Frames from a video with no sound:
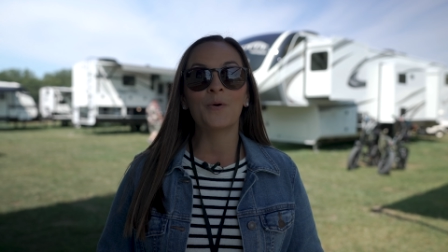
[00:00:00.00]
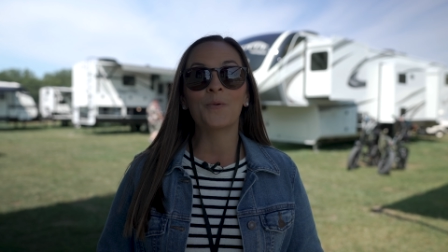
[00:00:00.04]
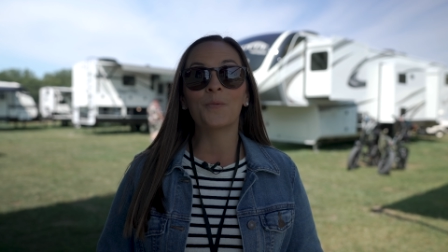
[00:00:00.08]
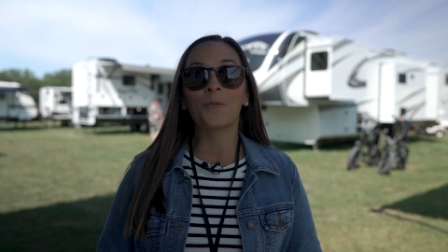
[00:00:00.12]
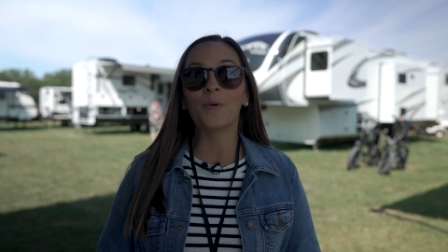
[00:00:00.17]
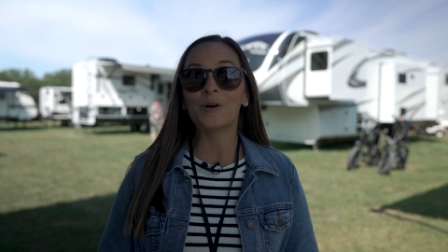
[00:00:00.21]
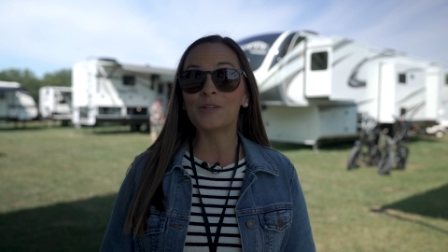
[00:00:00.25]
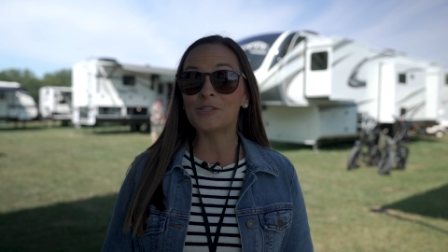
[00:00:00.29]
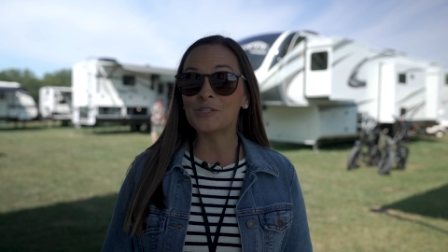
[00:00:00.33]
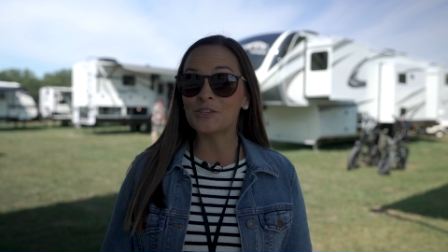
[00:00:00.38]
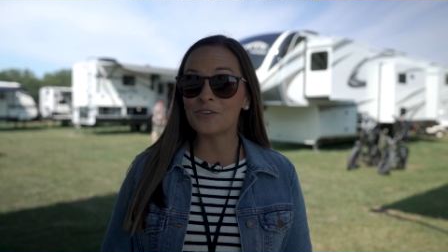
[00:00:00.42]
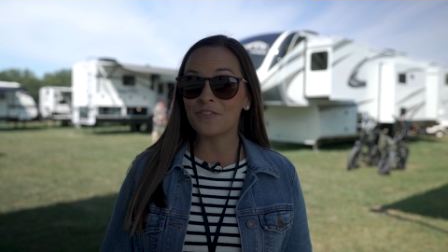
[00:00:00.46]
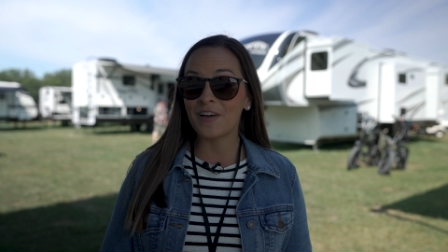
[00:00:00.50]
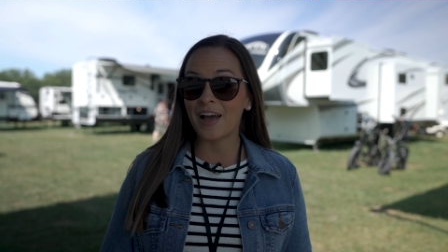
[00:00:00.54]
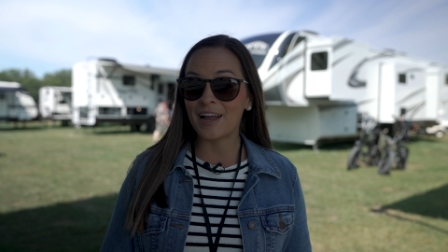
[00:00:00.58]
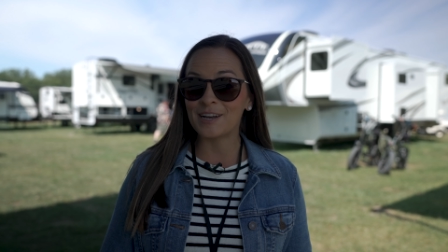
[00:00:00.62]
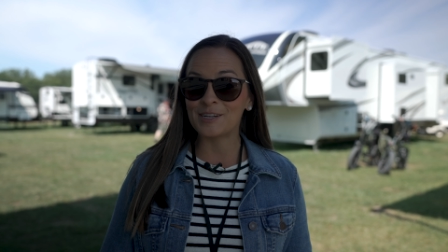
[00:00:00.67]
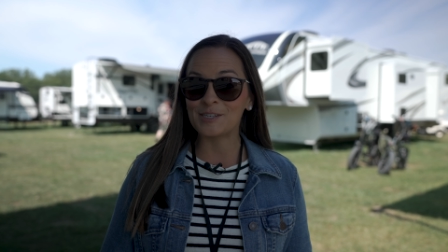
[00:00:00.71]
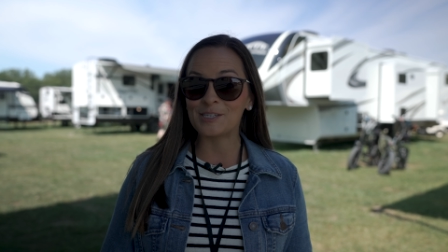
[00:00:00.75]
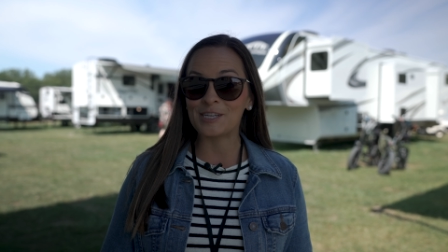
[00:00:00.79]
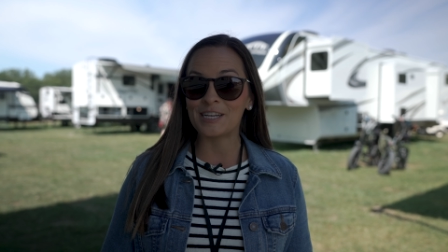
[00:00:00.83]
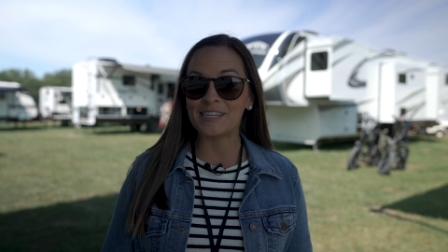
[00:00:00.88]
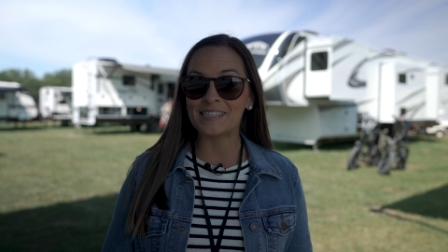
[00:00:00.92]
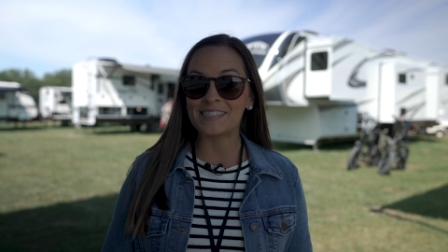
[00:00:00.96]
Once you've had
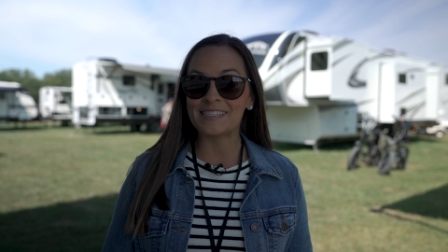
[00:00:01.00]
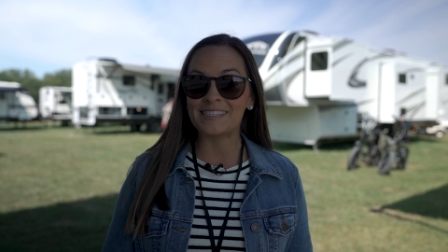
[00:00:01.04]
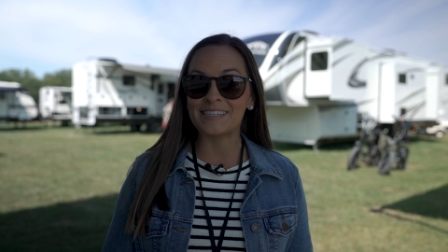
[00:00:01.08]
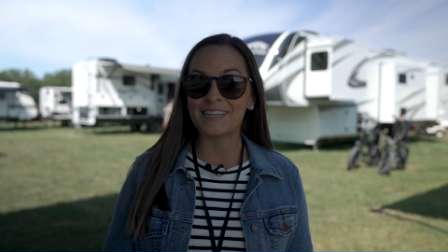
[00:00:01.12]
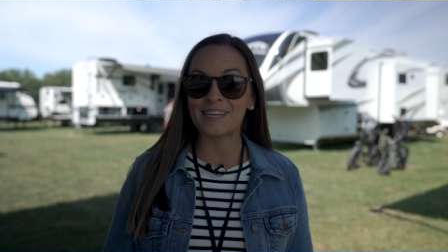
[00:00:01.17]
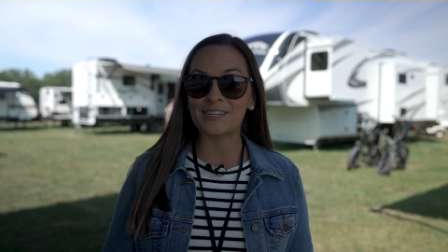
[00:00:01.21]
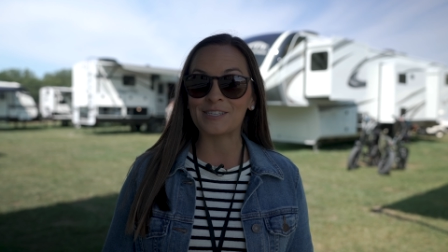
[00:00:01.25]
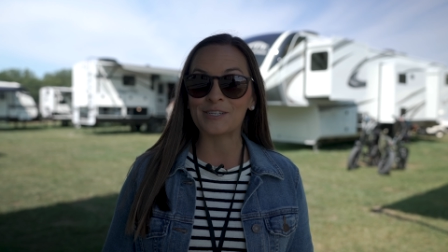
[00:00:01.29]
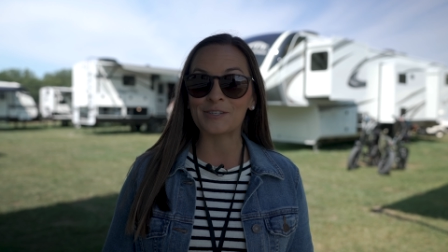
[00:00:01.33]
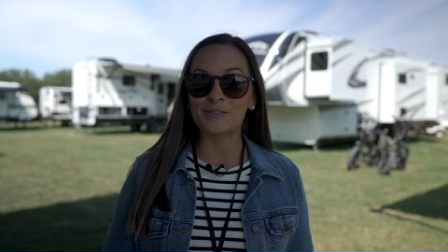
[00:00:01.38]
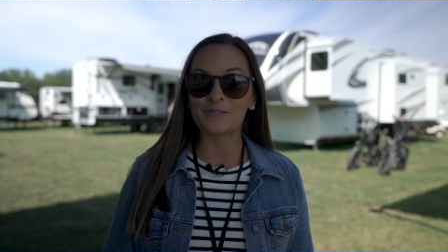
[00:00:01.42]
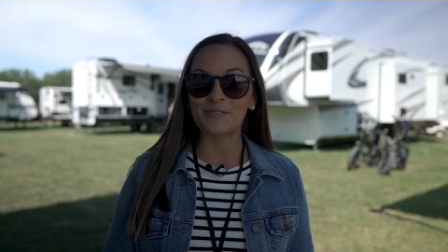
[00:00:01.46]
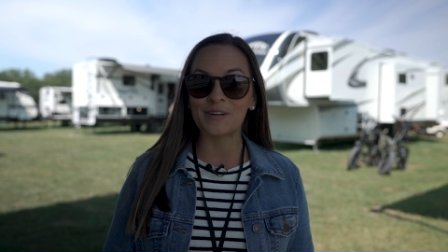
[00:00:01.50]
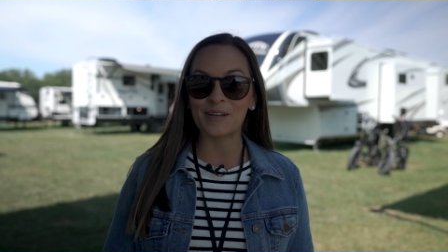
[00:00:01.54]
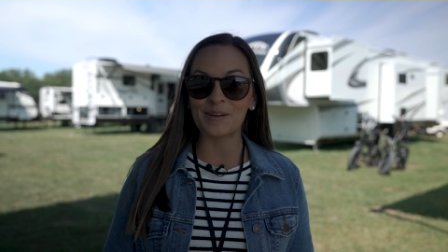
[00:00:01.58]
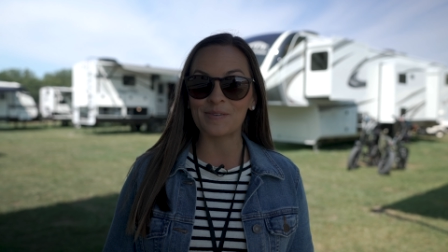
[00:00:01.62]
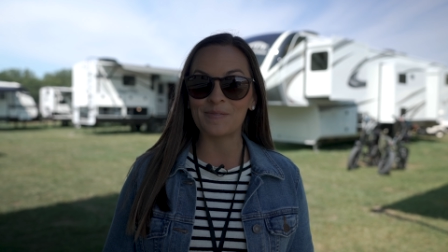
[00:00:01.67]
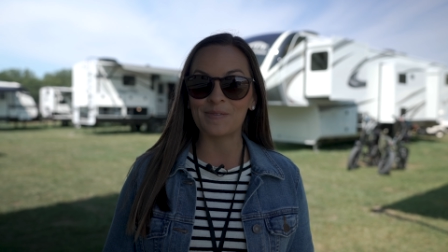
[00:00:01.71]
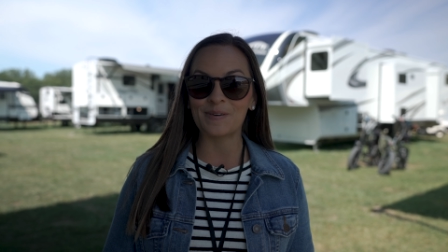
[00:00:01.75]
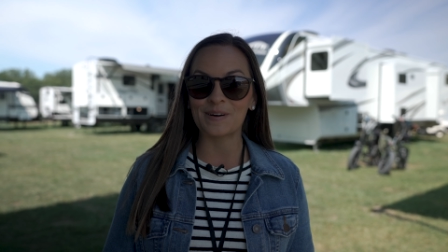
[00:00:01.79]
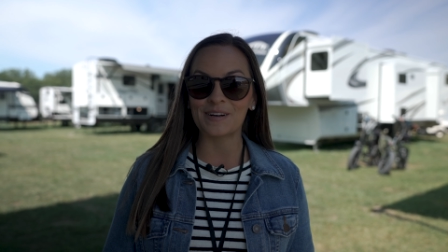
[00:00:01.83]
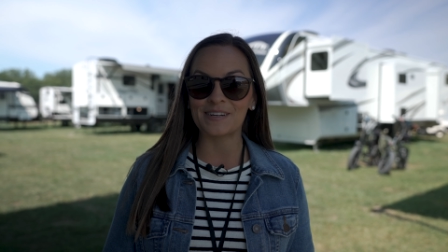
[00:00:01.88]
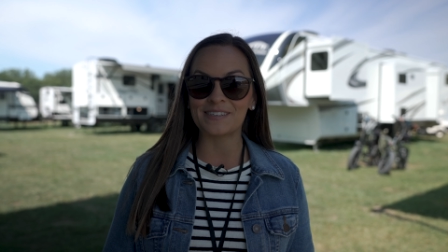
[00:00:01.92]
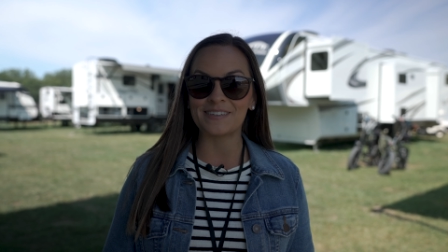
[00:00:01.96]
a chance to get your rig
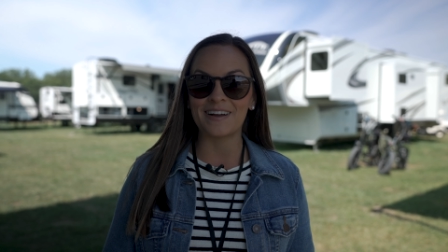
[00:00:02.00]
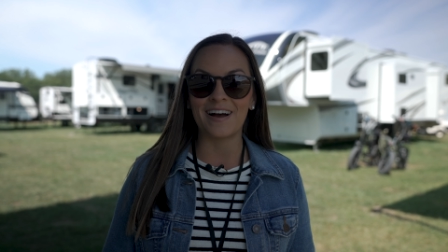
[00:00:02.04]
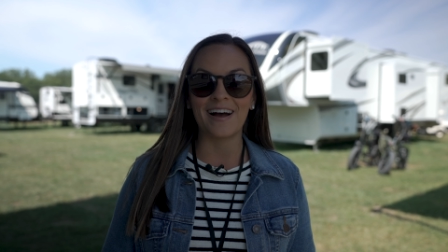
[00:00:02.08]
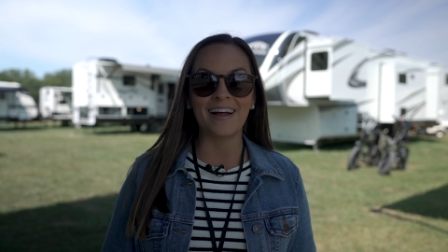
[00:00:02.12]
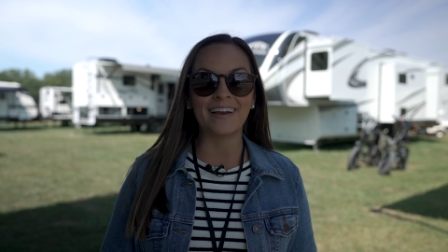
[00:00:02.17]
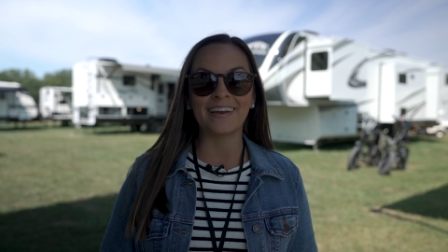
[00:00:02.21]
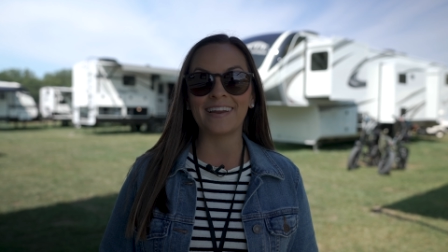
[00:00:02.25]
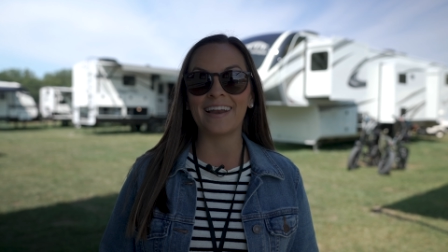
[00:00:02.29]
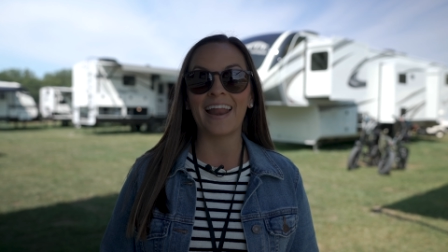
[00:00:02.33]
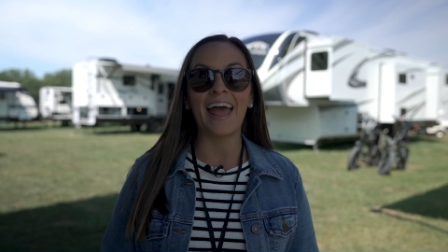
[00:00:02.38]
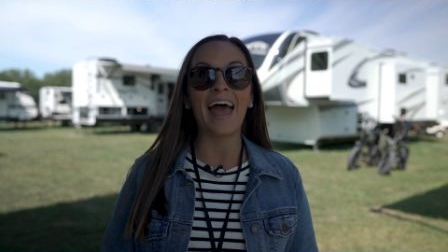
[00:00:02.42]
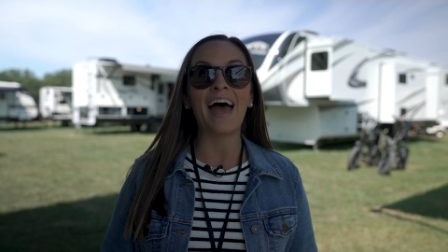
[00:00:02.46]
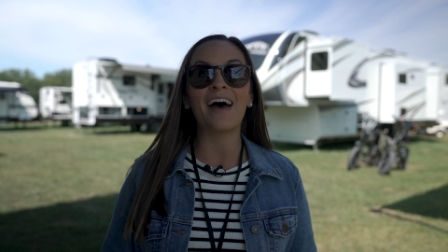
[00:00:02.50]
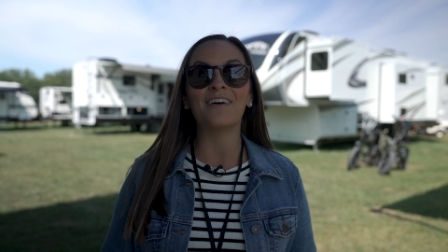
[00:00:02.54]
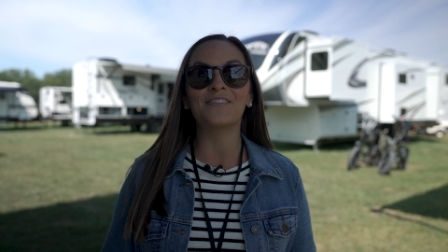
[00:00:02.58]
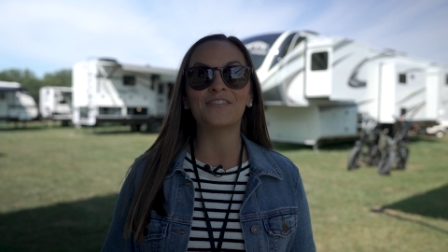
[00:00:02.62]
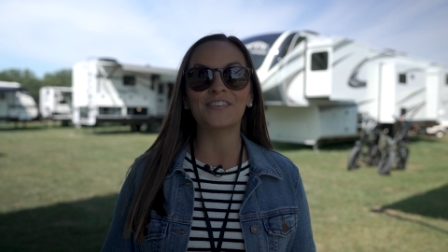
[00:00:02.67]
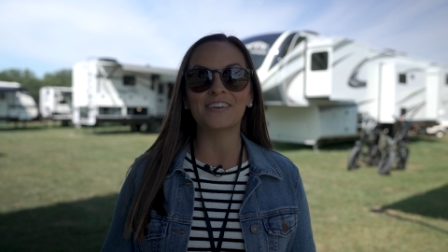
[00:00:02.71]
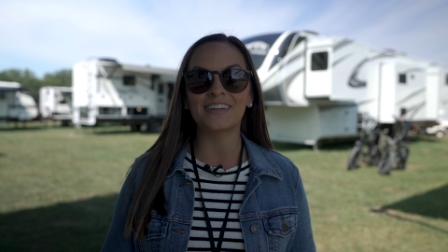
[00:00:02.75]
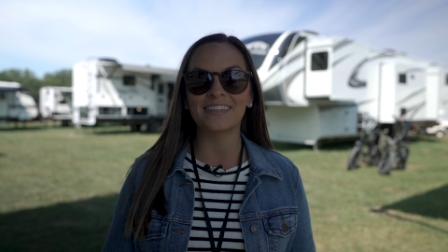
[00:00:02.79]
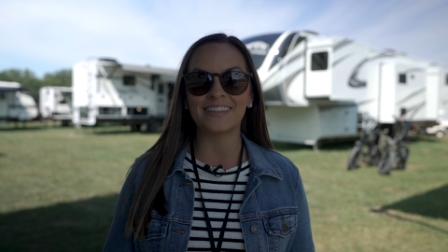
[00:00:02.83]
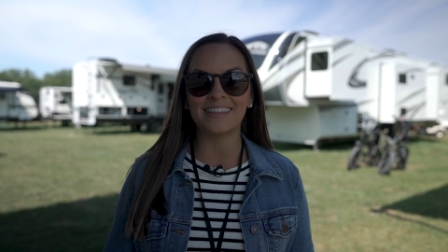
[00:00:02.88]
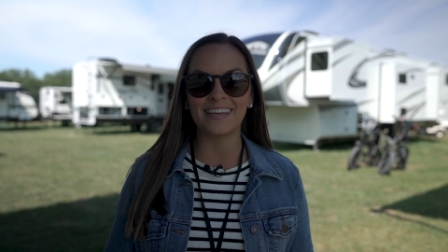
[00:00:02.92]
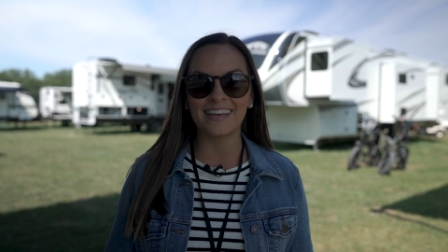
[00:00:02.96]
worked on and
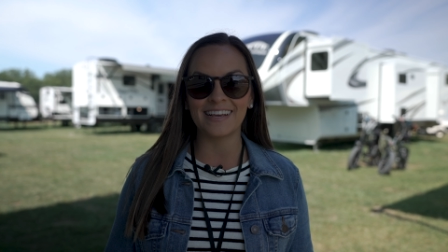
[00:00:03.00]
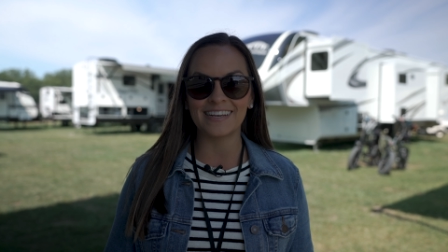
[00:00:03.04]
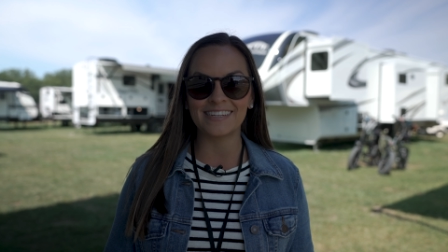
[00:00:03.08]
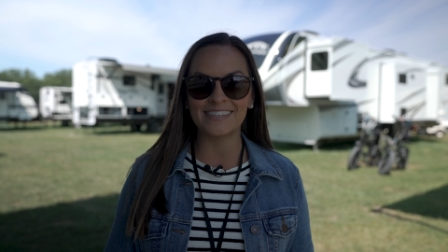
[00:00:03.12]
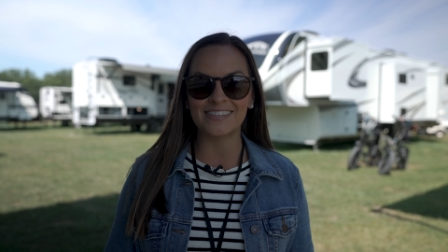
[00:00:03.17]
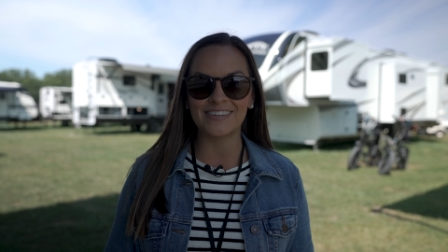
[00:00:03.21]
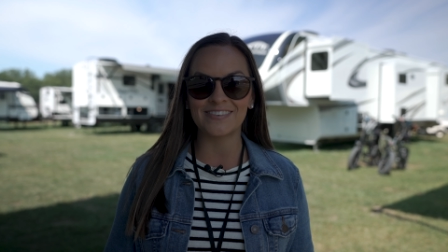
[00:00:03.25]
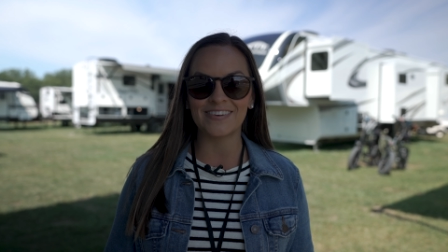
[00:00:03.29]
everything is